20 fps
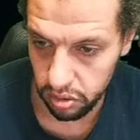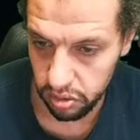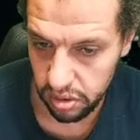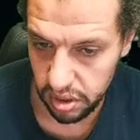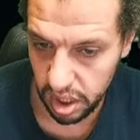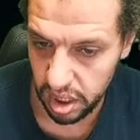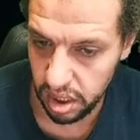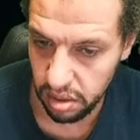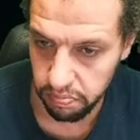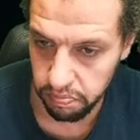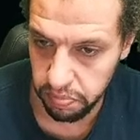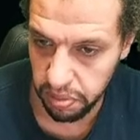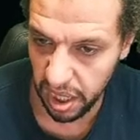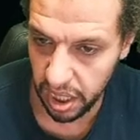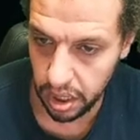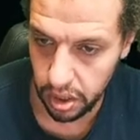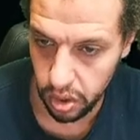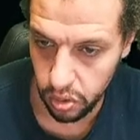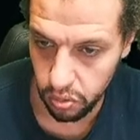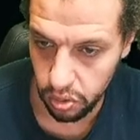I don't see any
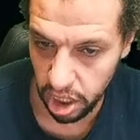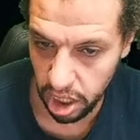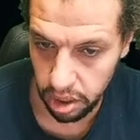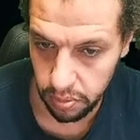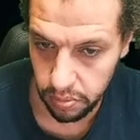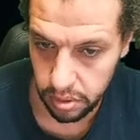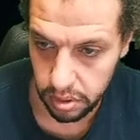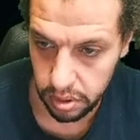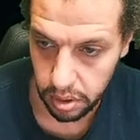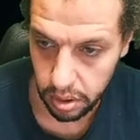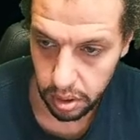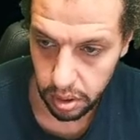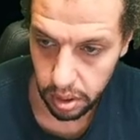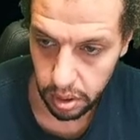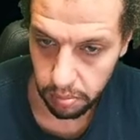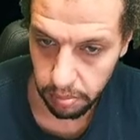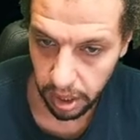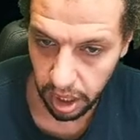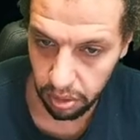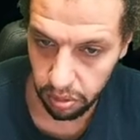big new names.
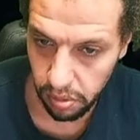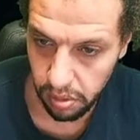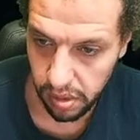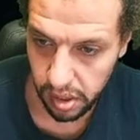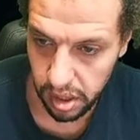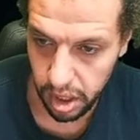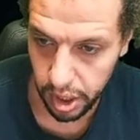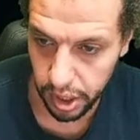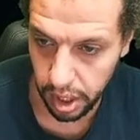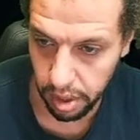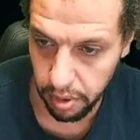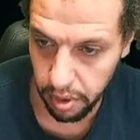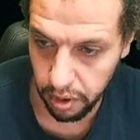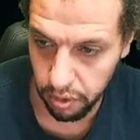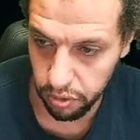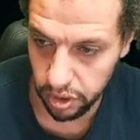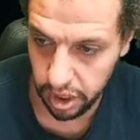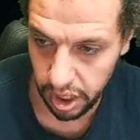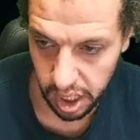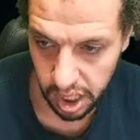But I don't think they're going to be
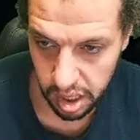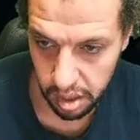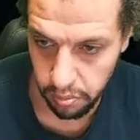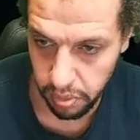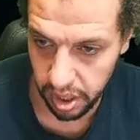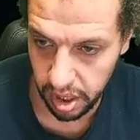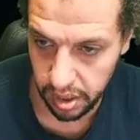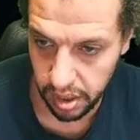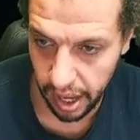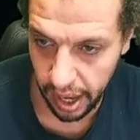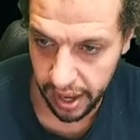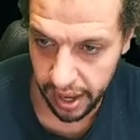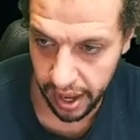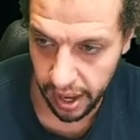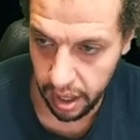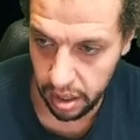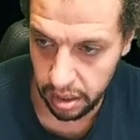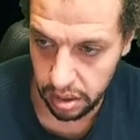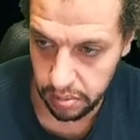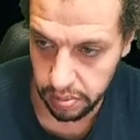recruiting any big
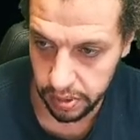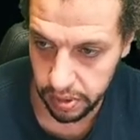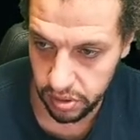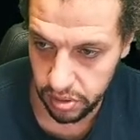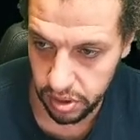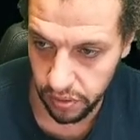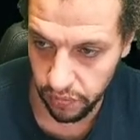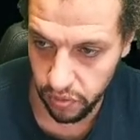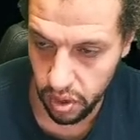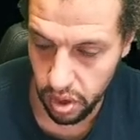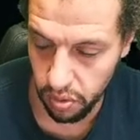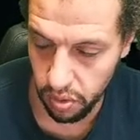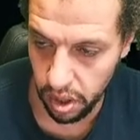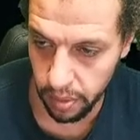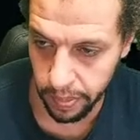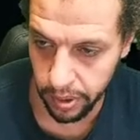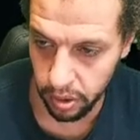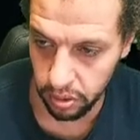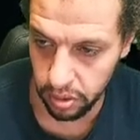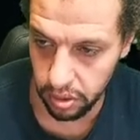accounts because if they
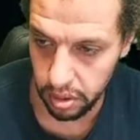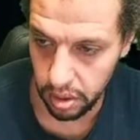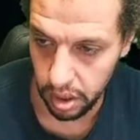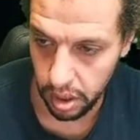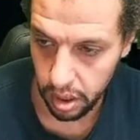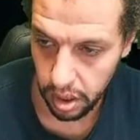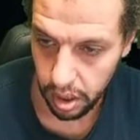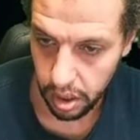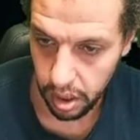want to build